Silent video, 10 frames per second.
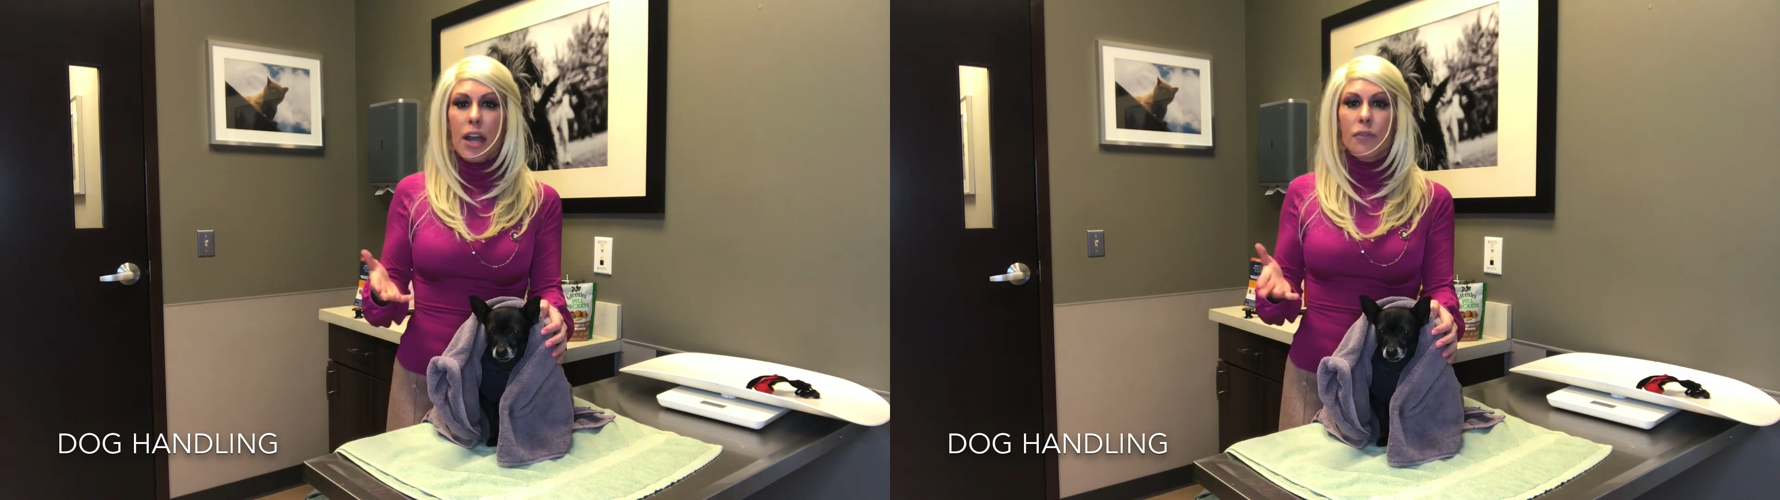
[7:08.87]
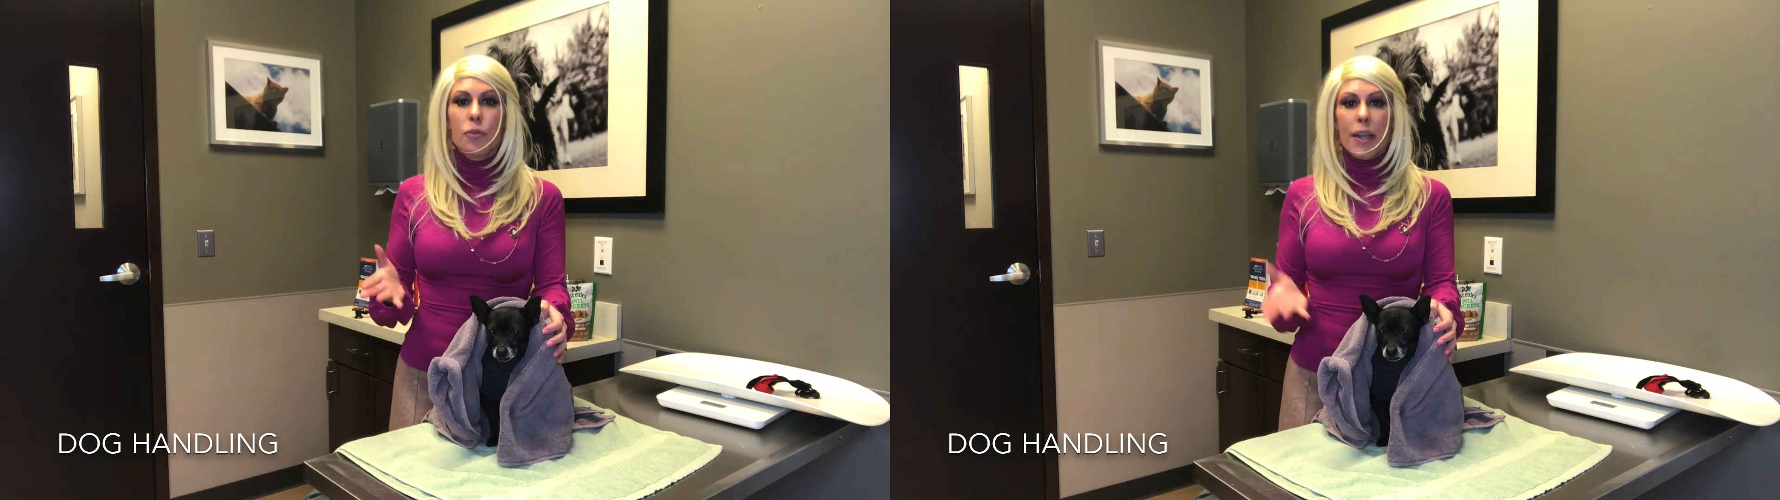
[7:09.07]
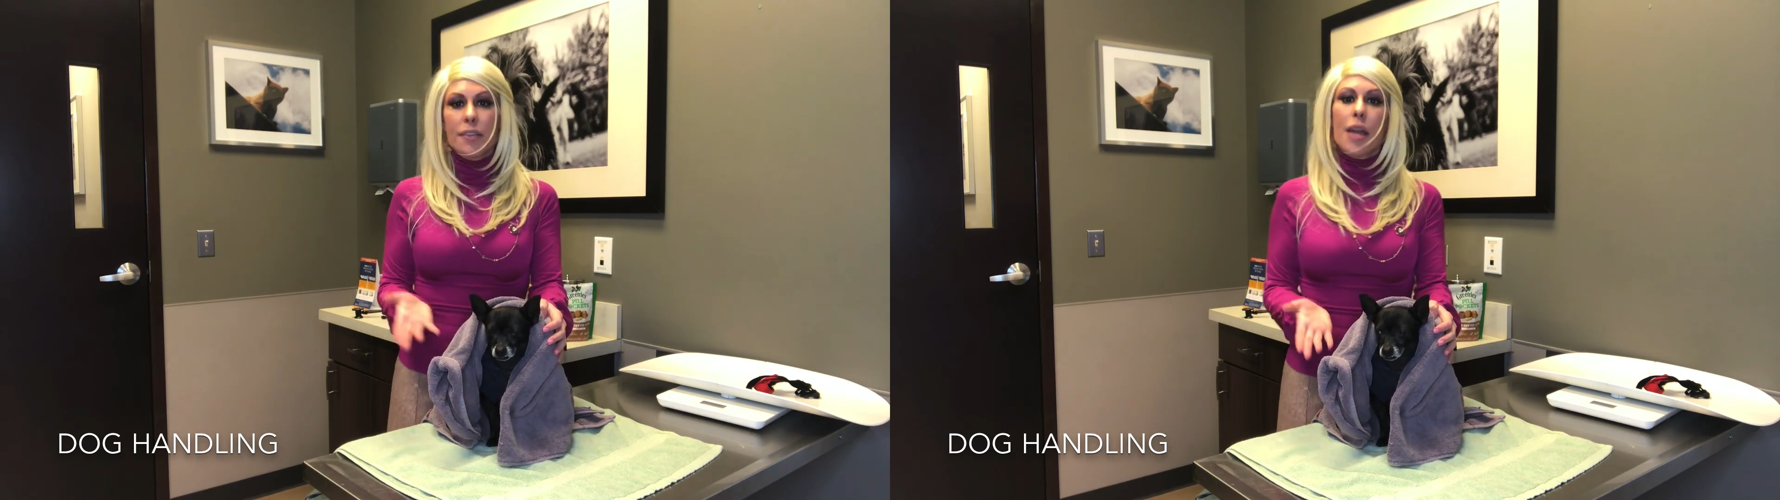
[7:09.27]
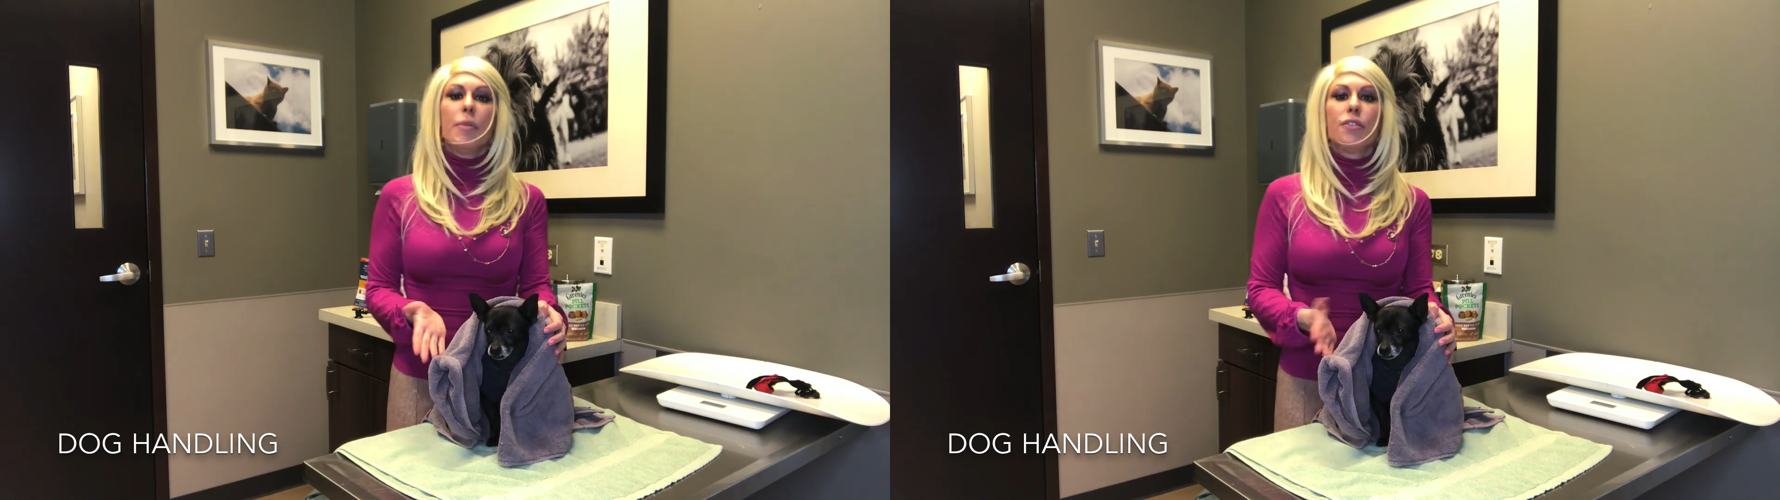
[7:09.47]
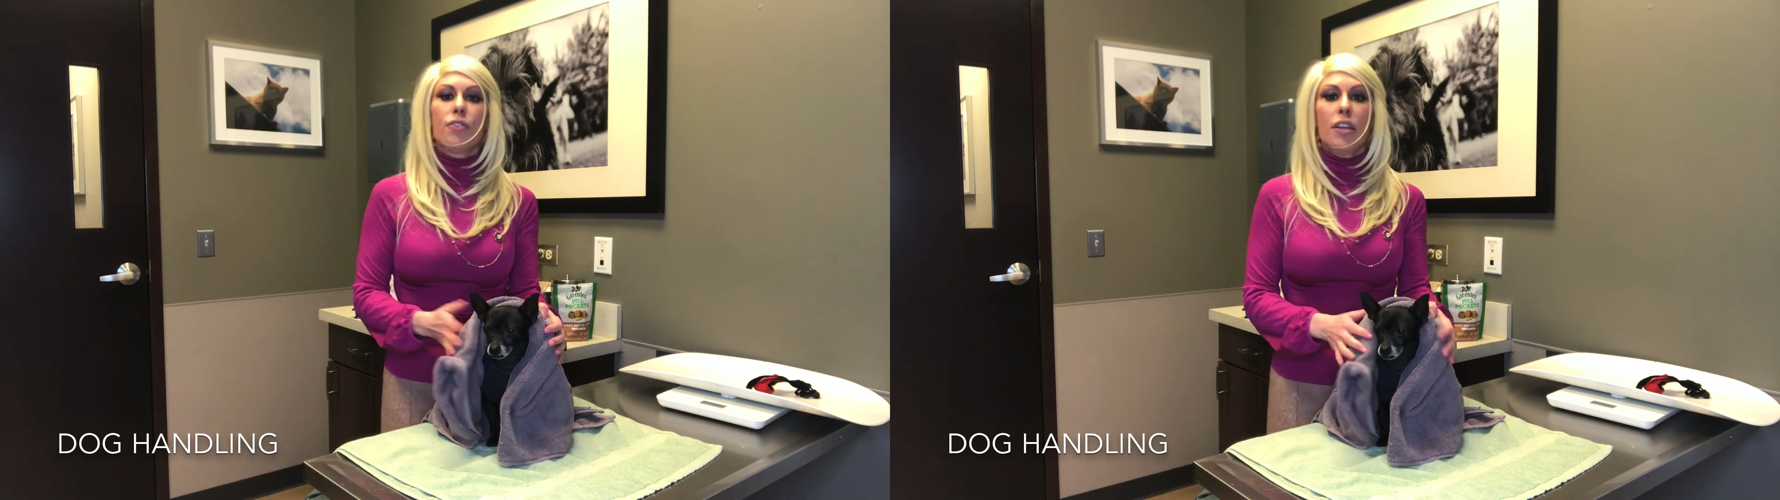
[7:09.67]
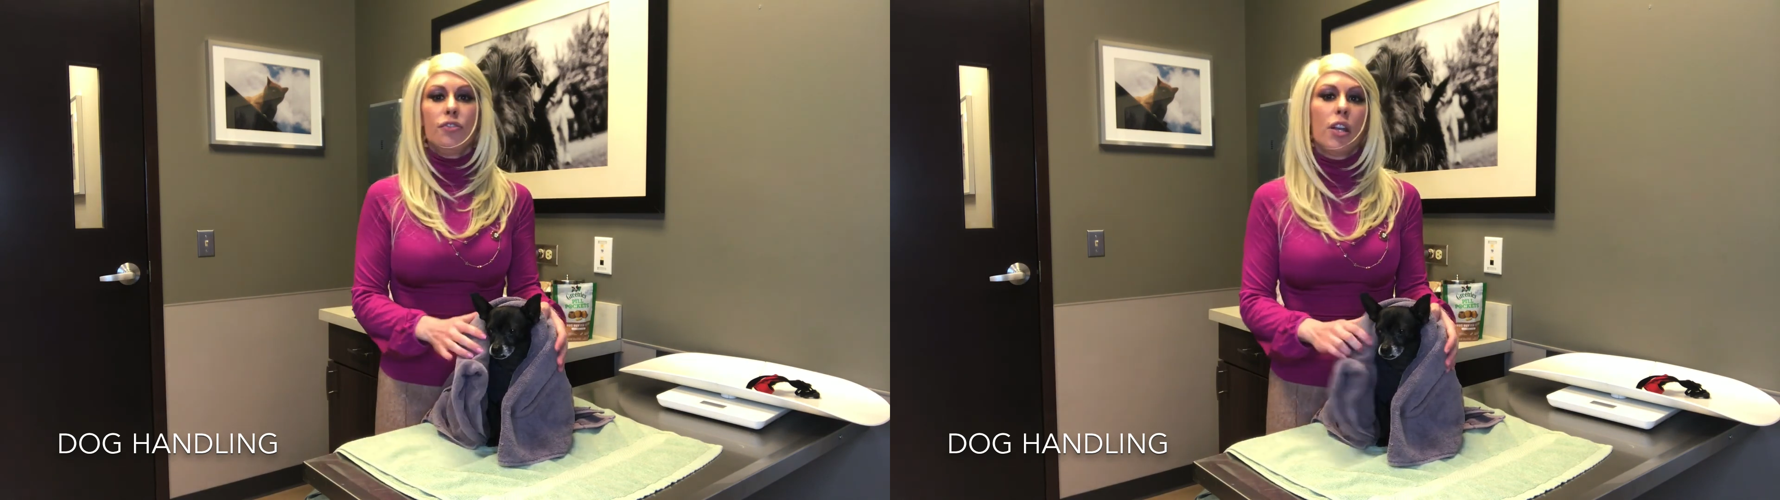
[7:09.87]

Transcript: of quick demonstration